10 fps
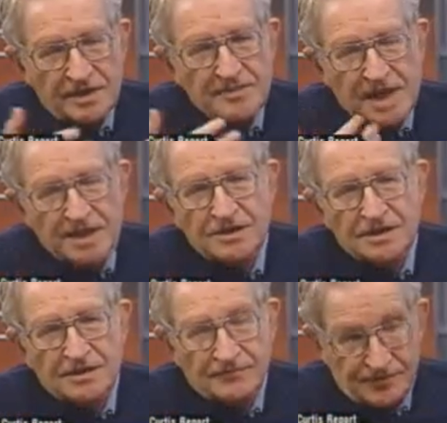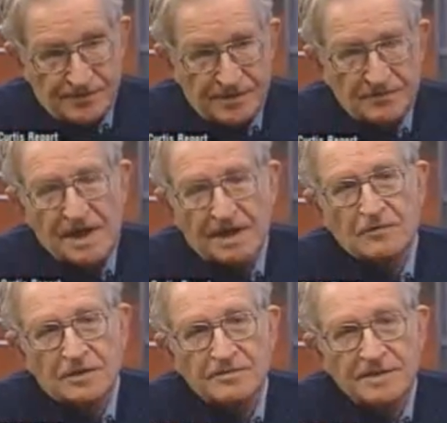You can imagine if
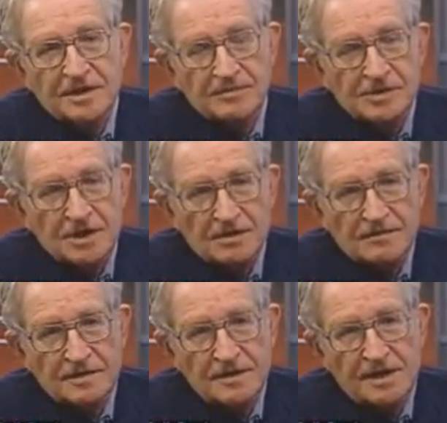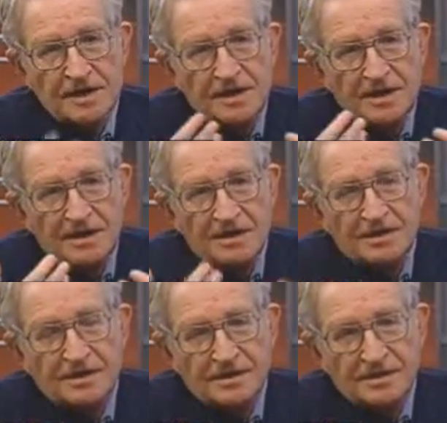Iraq were to become sovereign,
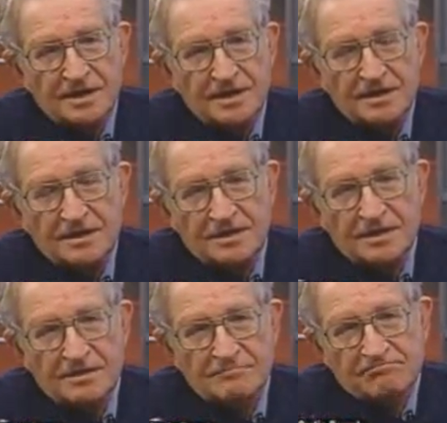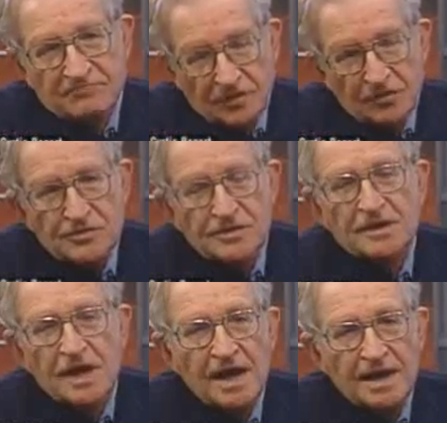a
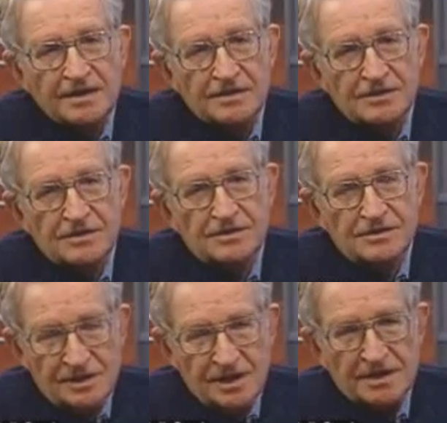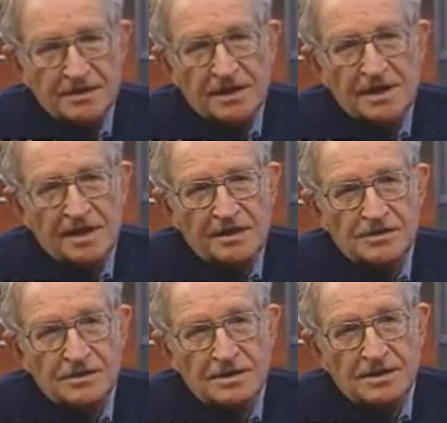loose alliance, Shiite
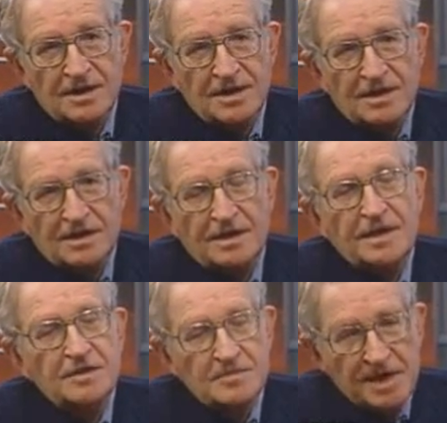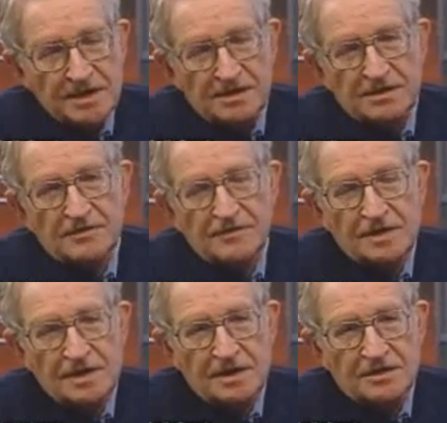alliance, independent
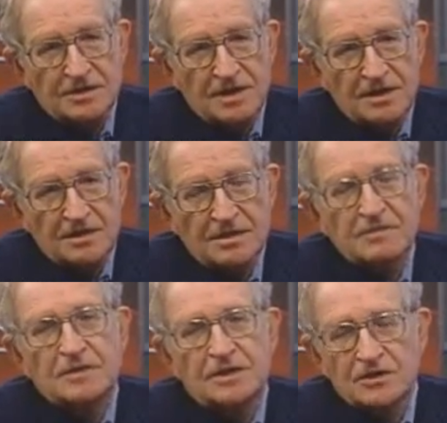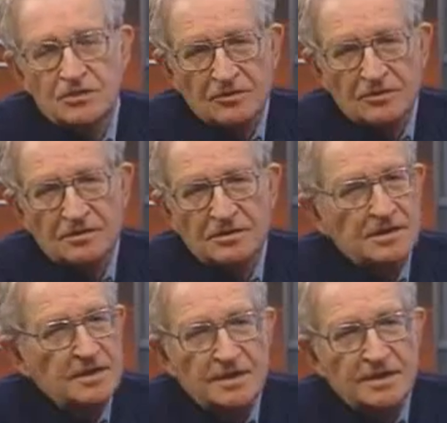of the United States, that would
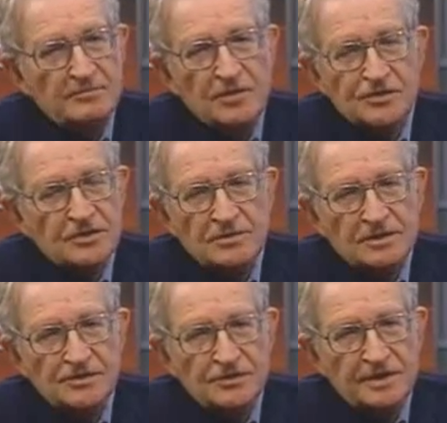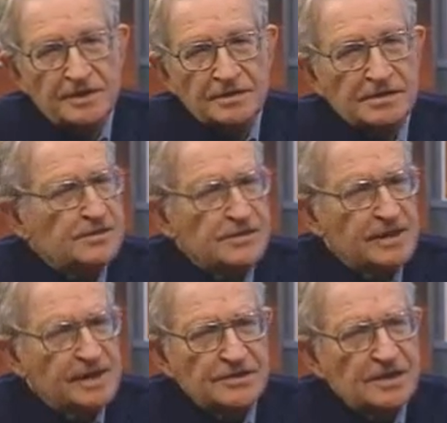control most of the world's oil.
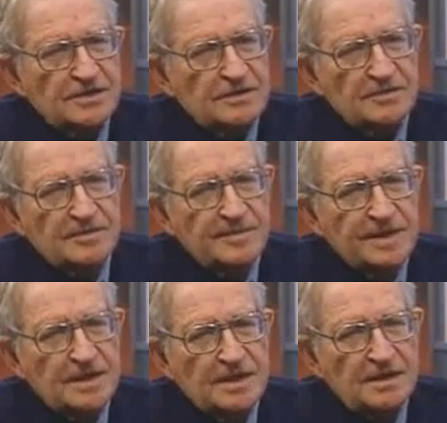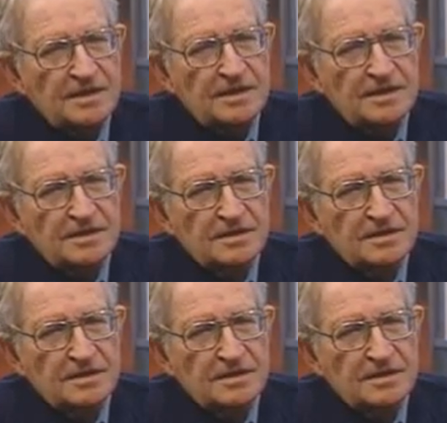Is the United States going to permit that?